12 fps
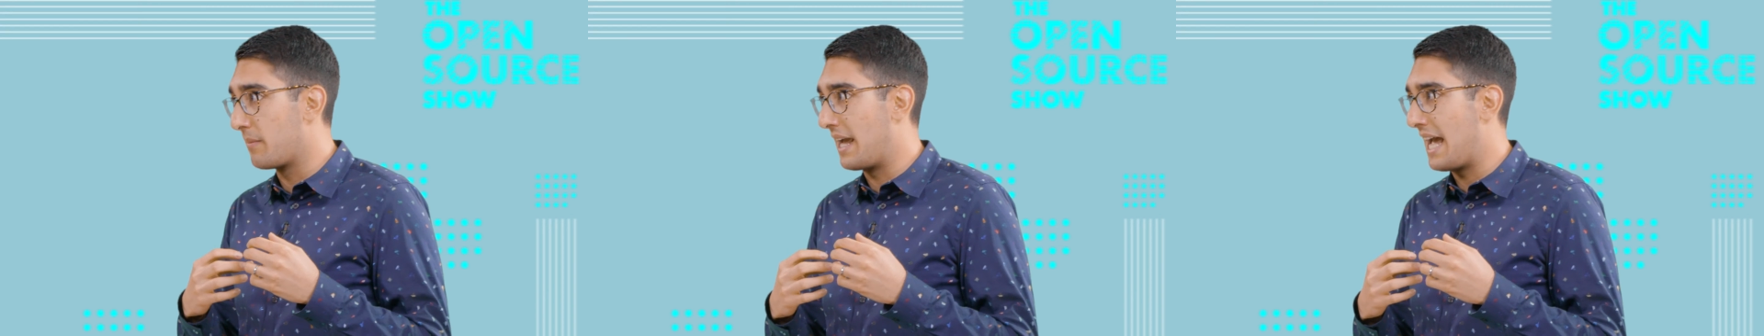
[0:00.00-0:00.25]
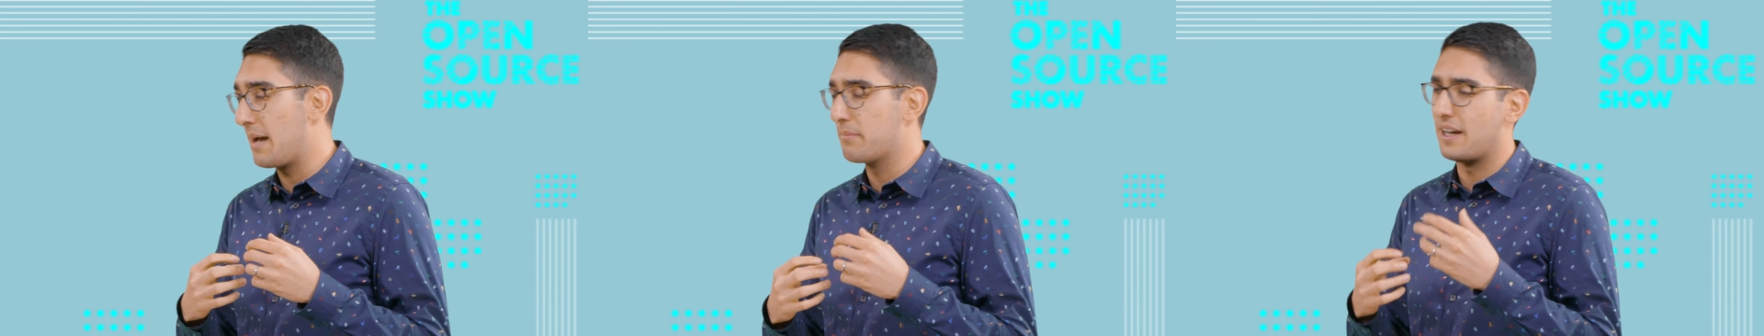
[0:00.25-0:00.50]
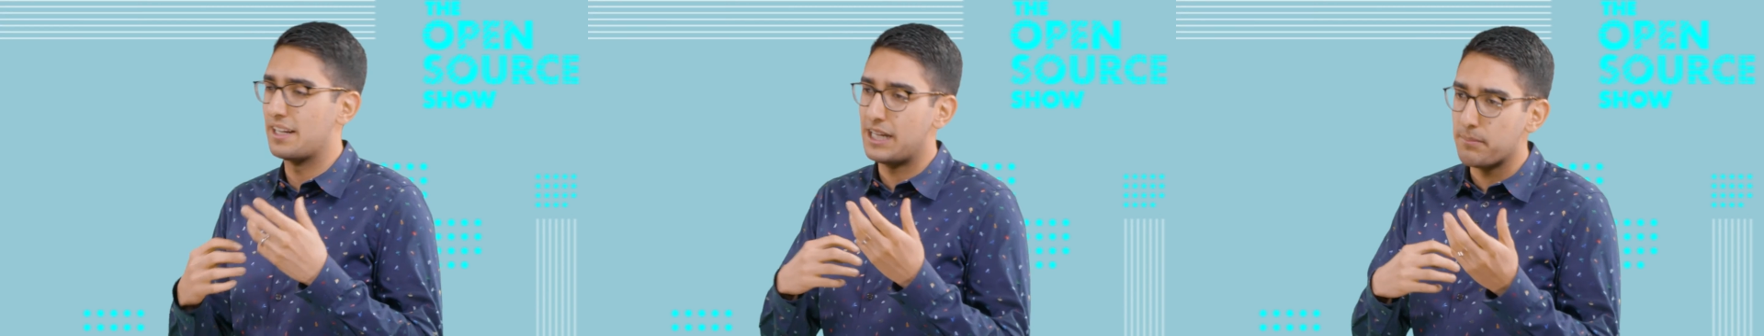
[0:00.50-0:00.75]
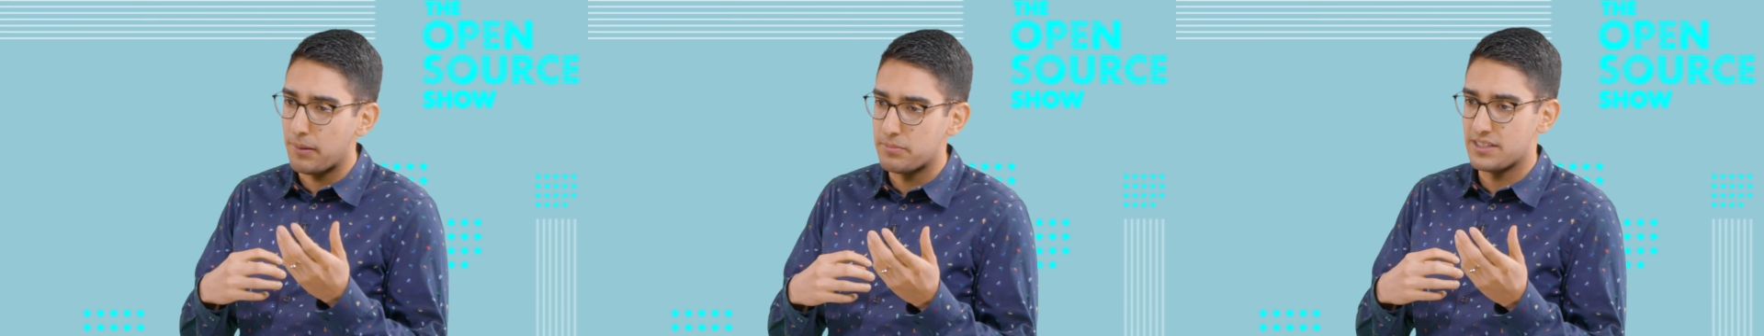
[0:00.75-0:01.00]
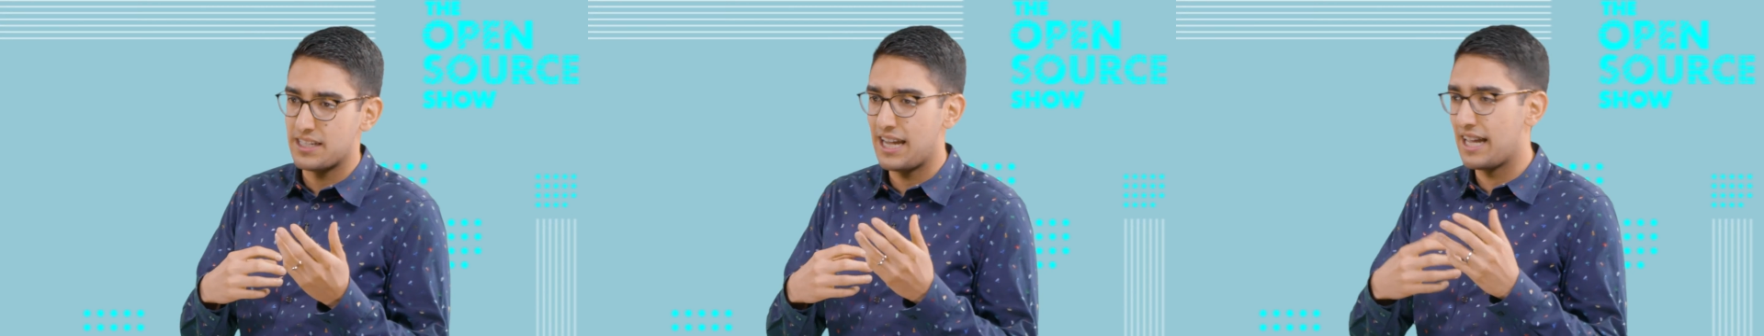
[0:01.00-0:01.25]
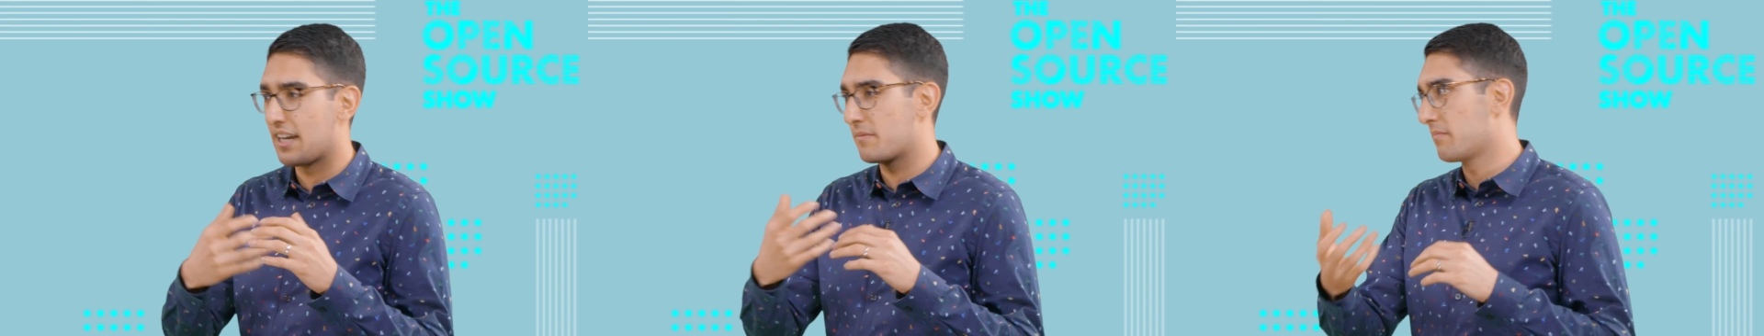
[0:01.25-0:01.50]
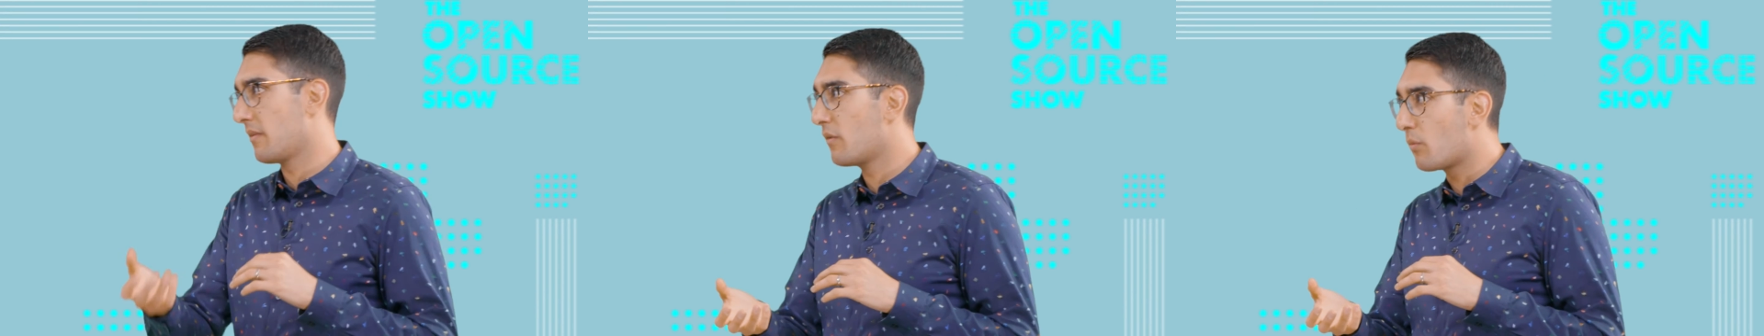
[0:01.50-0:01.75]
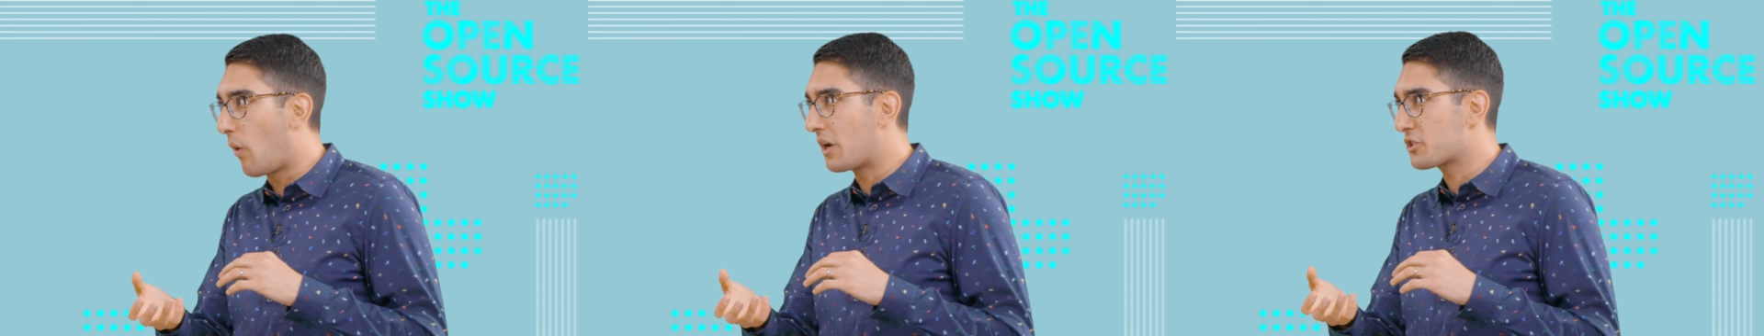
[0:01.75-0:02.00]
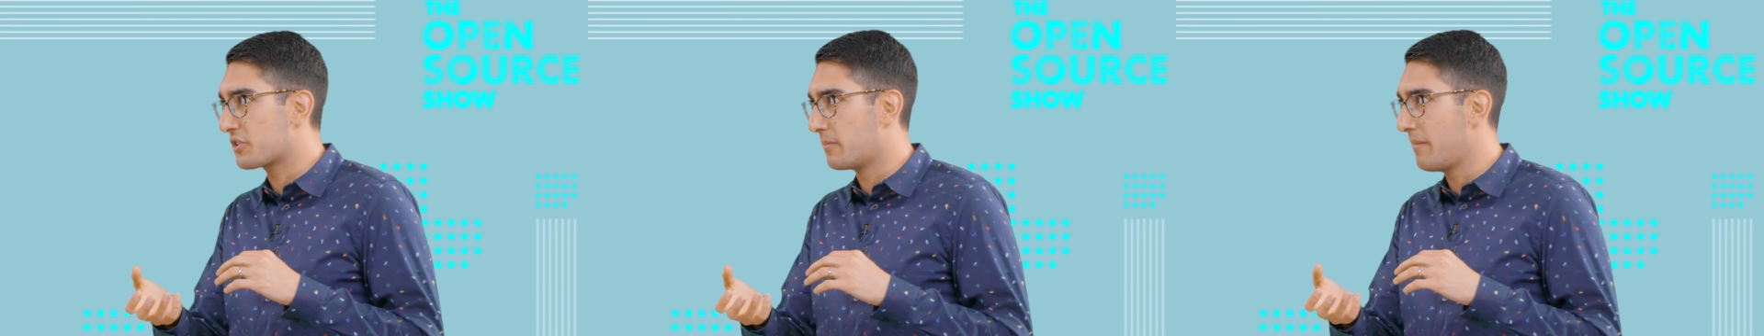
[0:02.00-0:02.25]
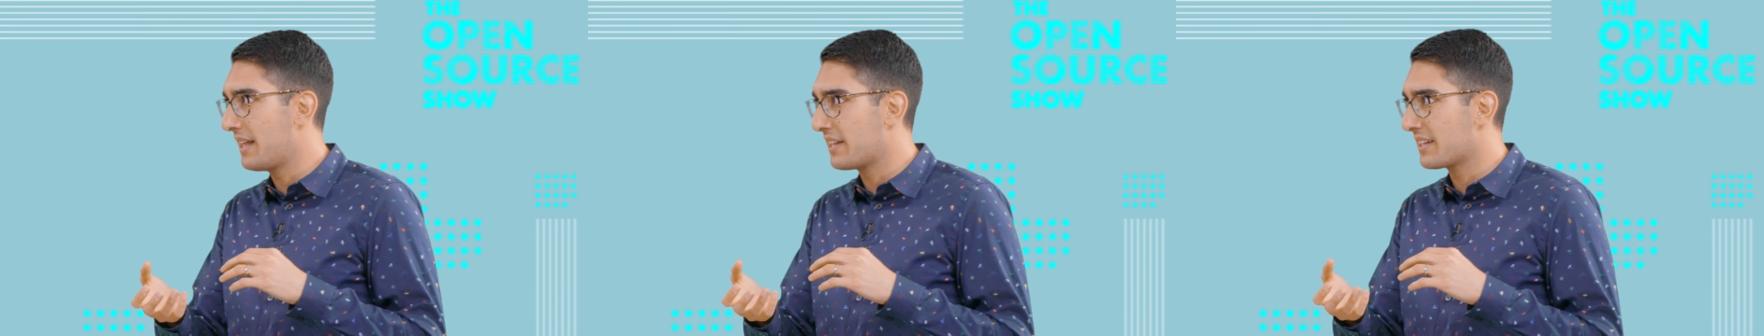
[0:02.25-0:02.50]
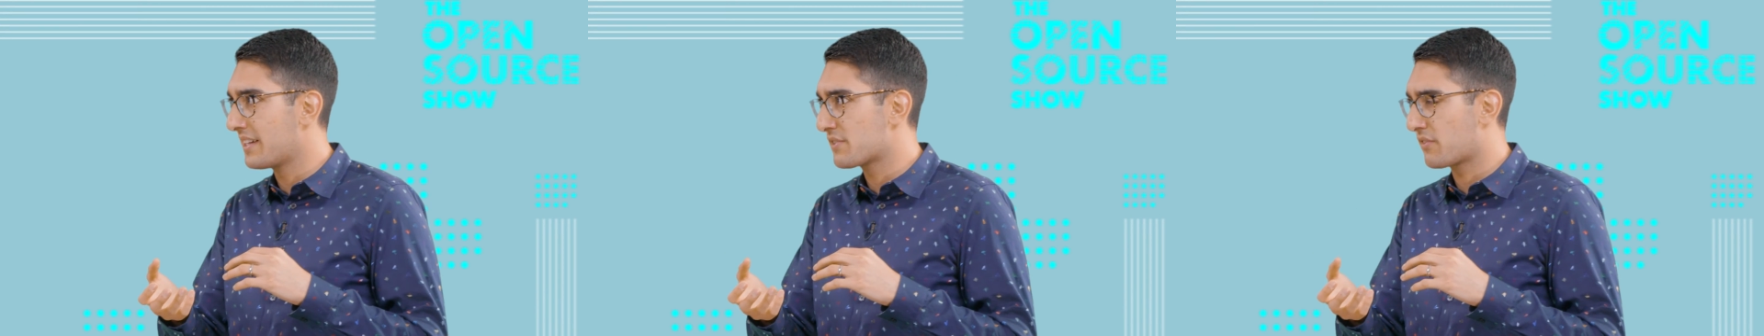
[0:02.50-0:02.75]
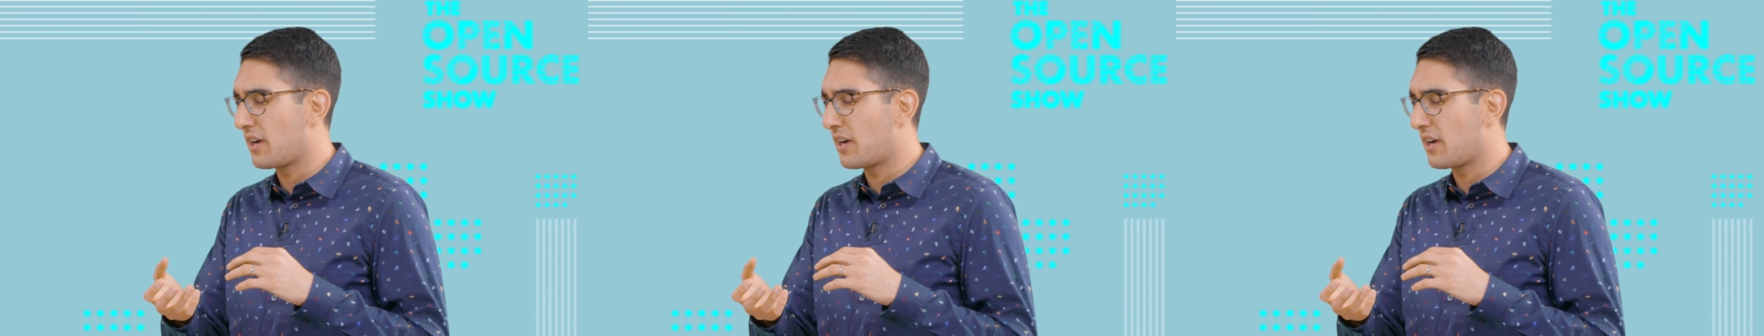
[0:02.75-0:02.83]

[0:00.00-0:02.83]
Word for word: in my app that I yeah. keep up to date and watch their mailing list